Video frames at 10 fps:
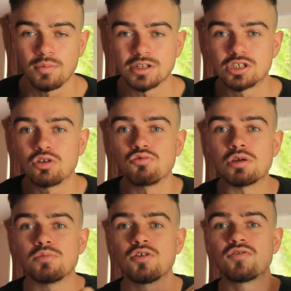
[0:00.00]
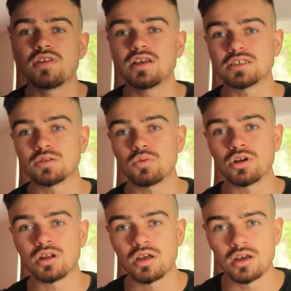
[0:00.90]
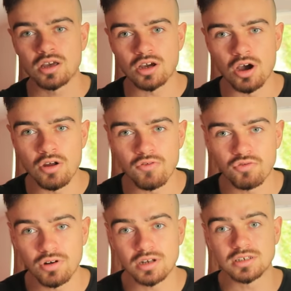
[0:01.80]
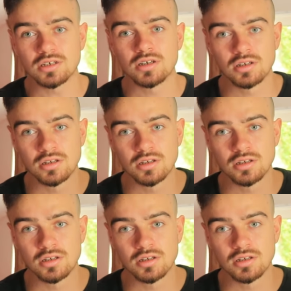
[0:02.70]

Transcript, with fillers: but to remove this would confront